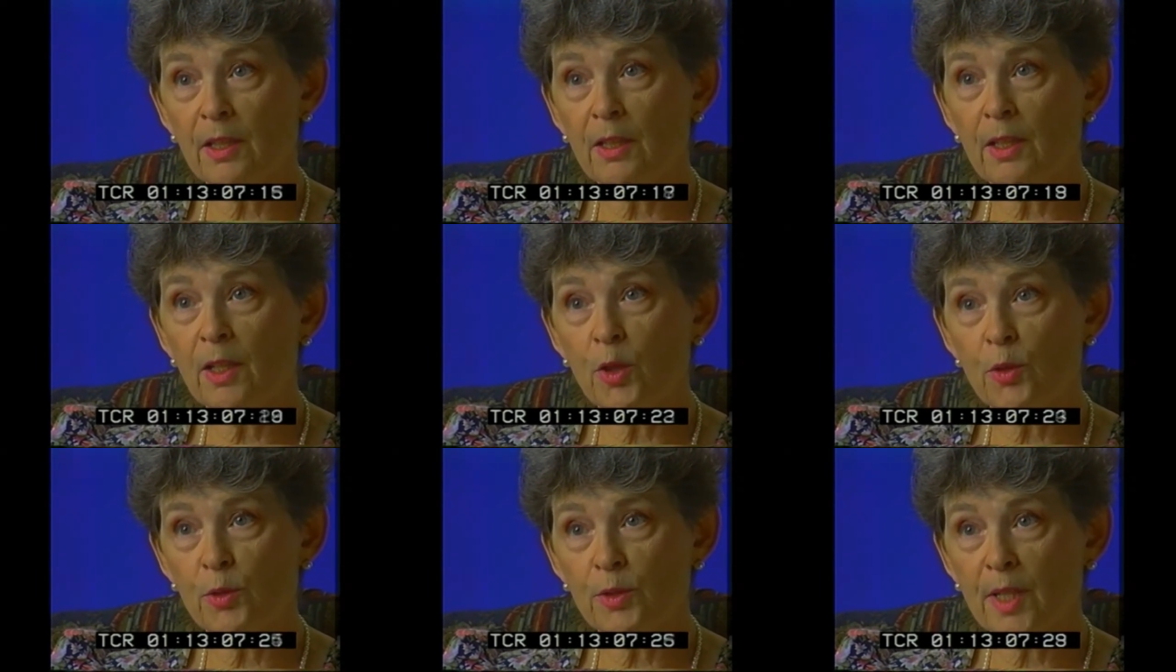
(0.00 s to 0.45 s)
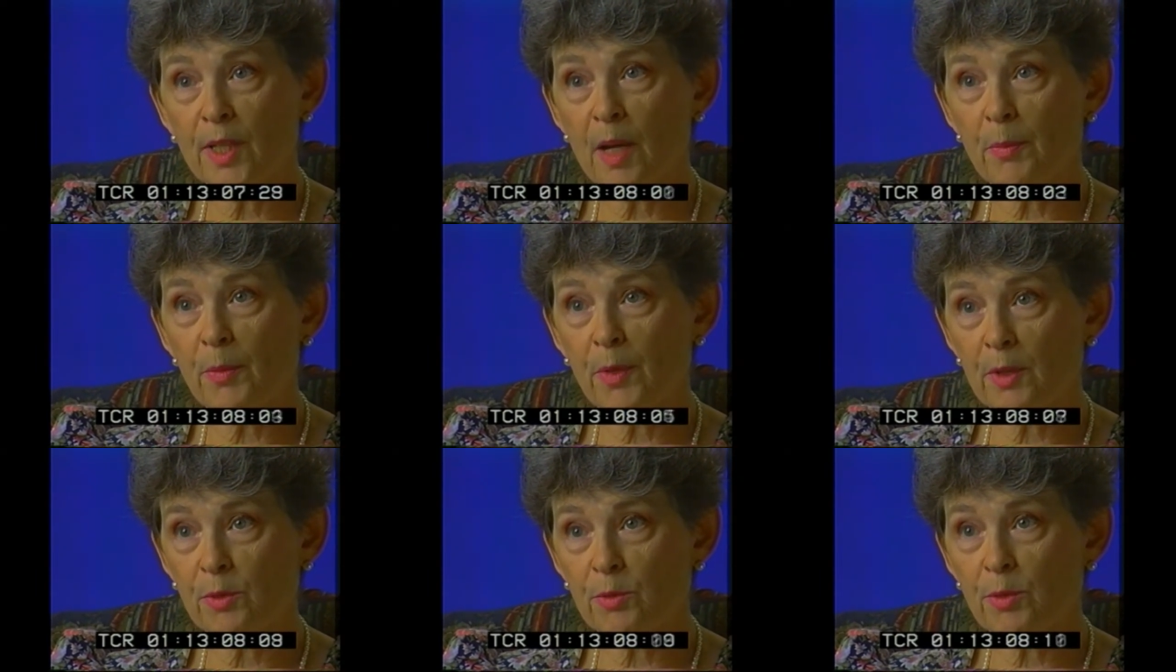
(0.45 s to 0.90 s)
no, stop
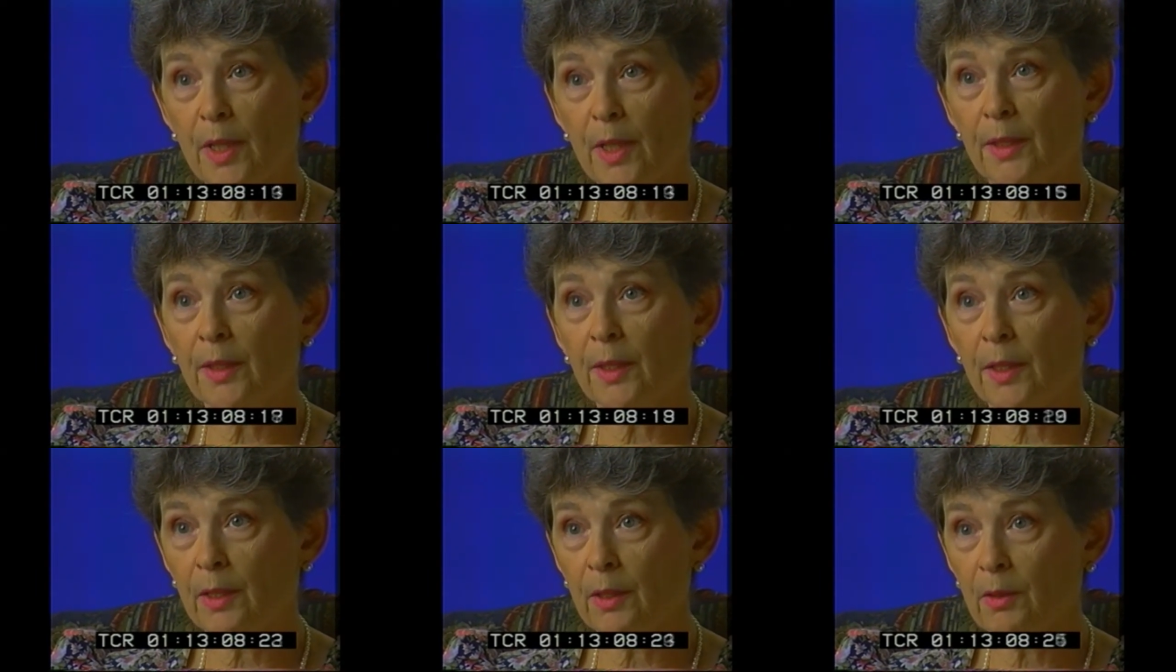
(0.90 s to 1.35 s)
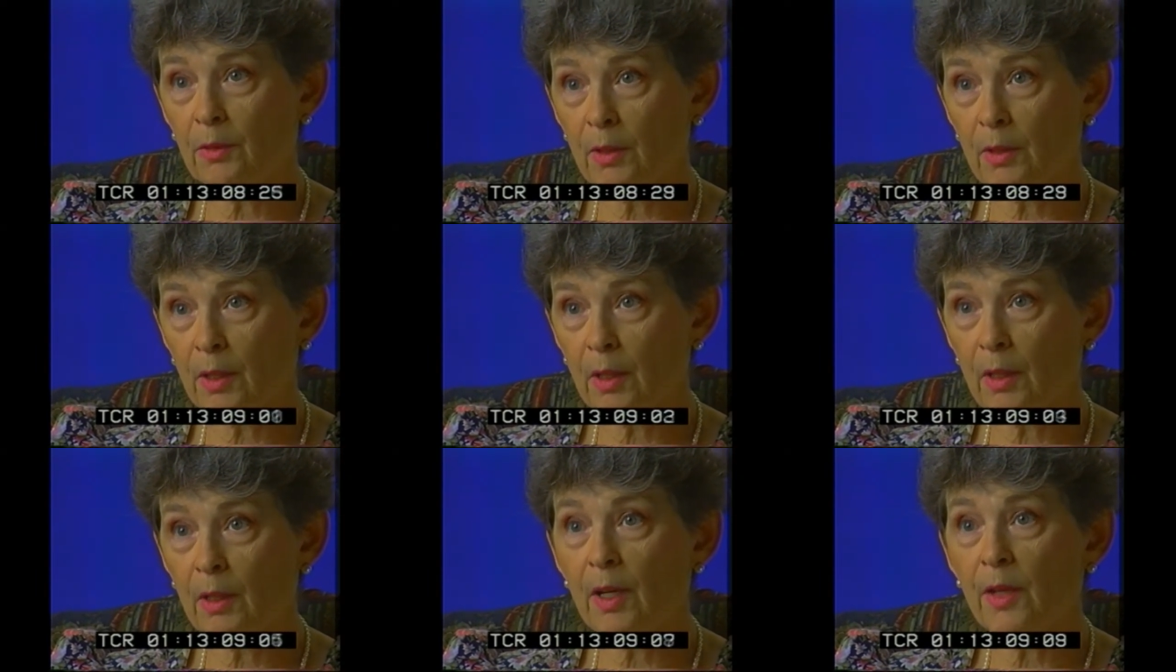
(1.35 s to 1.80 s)
this right now,
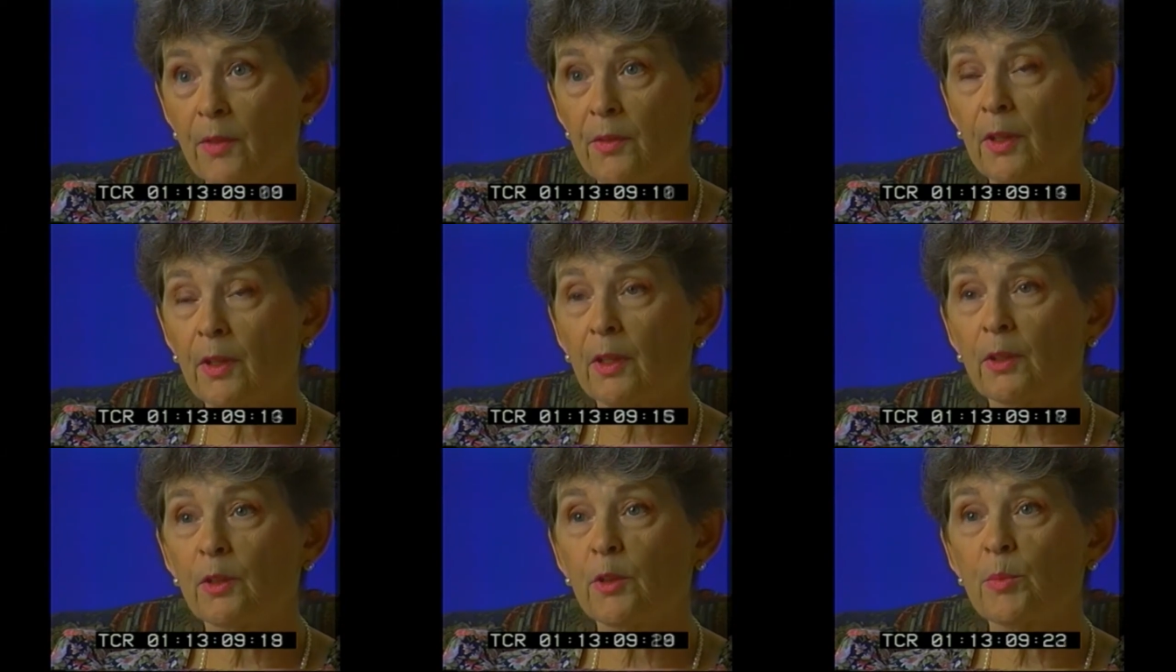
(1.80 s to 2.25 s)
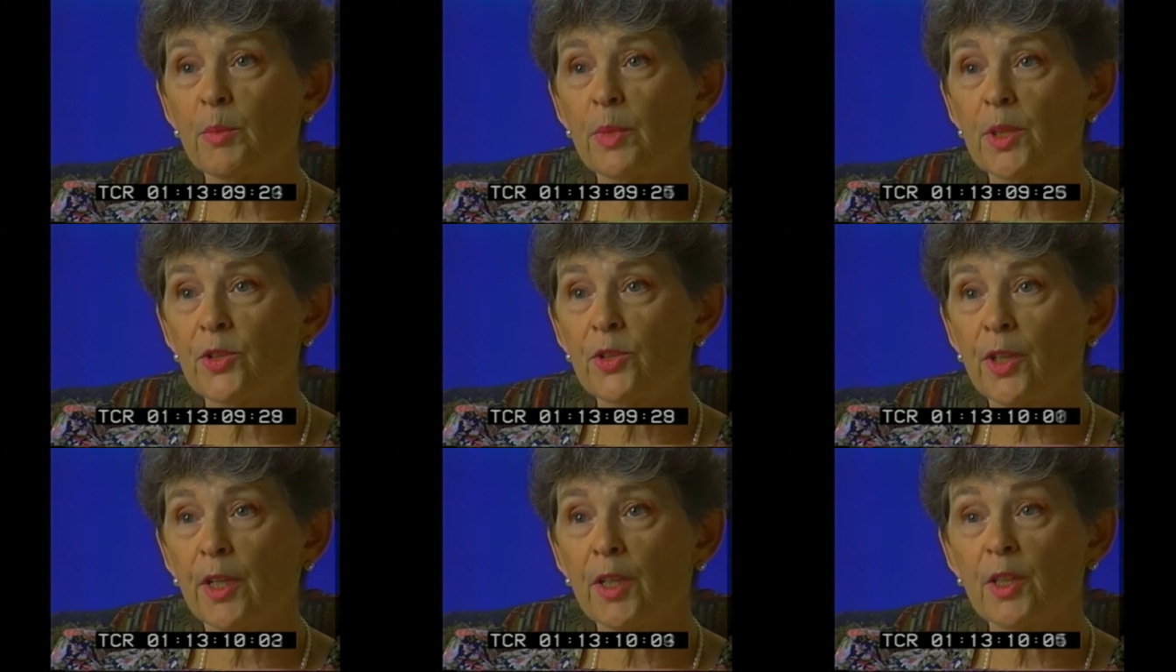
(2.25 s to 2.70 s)
I think it could have been
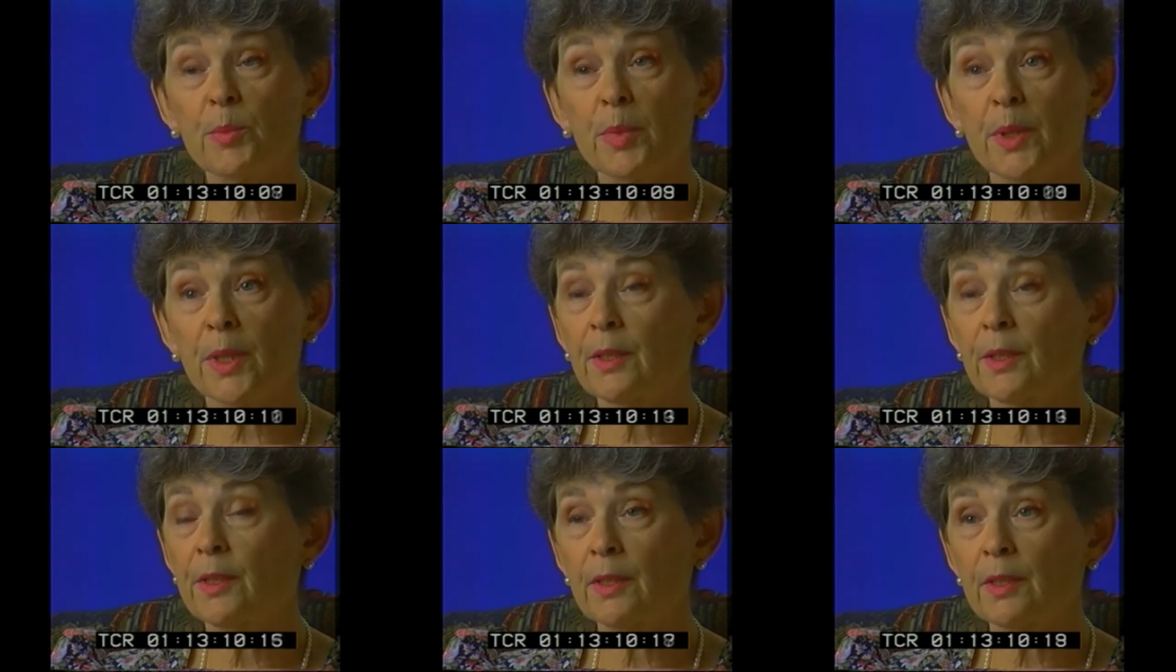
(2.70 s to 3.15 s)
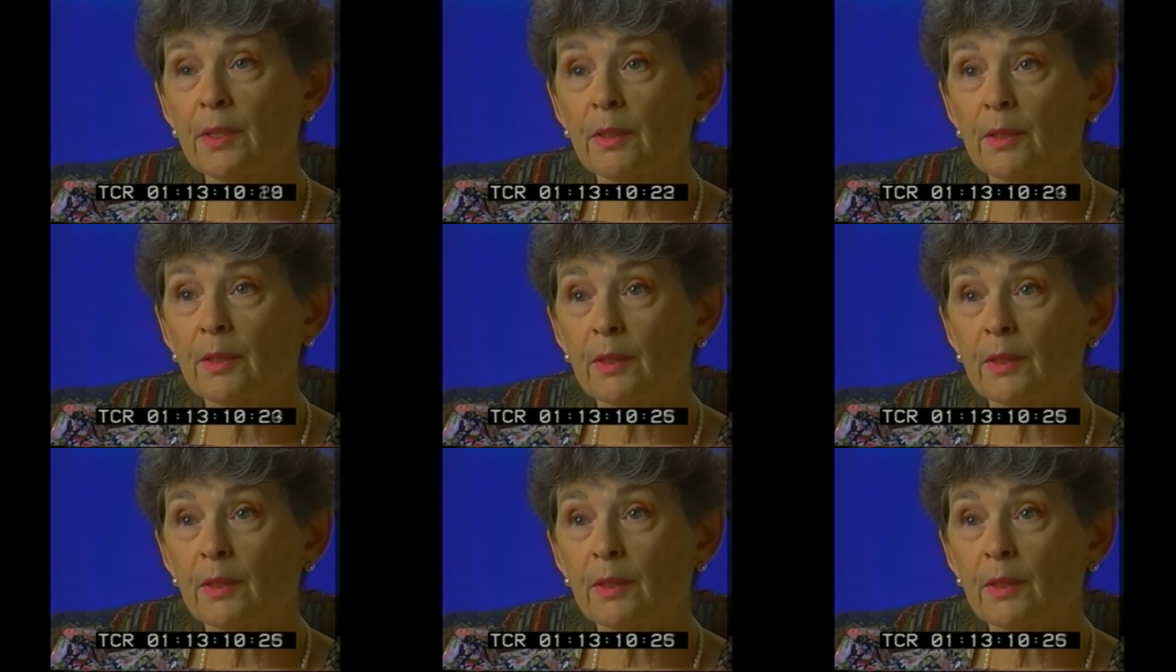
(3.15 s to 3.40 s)
changed, but they didn't.